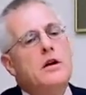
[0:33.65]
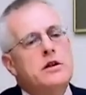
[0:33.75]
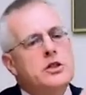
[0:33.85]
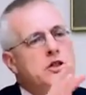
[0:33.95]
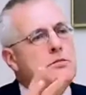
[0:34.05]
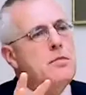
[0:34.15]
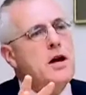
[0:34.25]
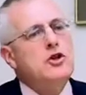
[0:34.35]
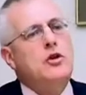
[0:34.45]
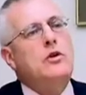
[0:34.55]

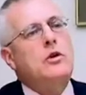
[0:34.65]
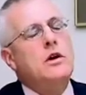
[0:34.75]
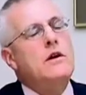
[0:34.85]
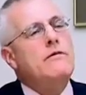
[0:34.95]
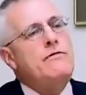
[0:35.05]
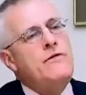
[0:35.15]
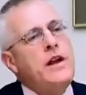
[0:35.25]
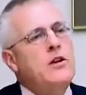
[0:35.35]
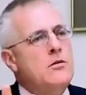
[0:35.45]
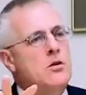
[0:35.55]
special
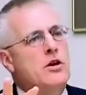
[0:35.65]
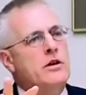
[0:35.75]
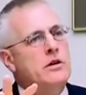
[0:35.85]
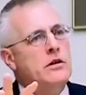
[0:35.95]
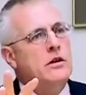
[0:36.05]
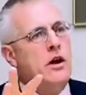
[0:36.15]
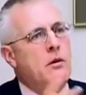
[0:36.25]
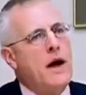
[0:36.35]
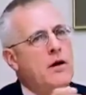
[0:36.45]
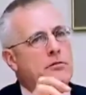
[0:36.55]
victimhood
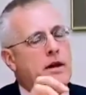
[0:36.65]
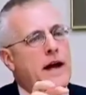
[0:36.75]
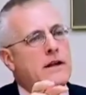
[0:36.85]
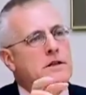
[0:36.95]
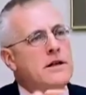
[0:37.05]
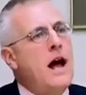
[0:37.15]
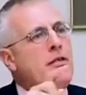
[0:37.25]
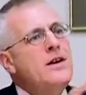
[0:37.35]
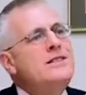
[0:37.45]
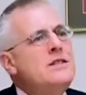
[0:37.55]
around blacks. Now,
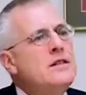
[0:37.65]
this